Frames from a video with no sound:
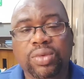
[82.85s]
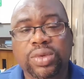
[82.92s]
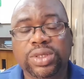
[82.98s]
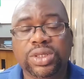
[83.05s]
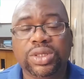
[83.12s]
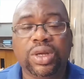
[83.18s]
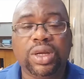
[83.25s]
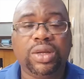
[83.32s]
which
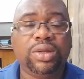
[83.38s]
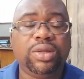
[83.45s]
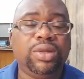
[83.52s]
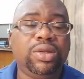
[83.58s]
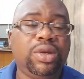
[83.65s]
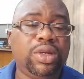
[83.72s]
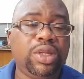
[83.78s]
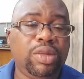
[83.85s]
is
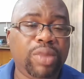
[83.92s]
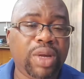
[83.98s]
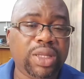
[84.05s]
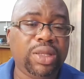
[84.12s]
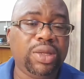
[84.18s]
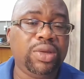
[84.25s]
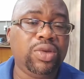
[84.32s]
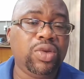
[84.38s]
talking
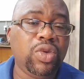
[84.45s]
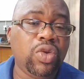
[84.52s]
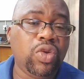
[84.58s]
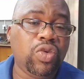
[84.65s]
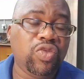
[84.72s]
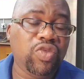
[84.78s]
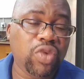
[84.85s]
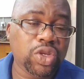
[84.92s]
about the
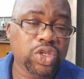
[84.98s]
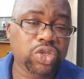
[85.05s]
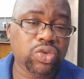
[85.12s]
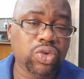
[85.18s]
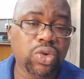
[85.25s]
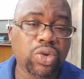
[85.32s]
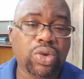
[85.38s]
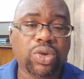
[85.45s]

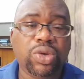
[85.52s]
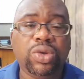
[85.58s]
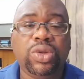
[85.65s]
four-stroke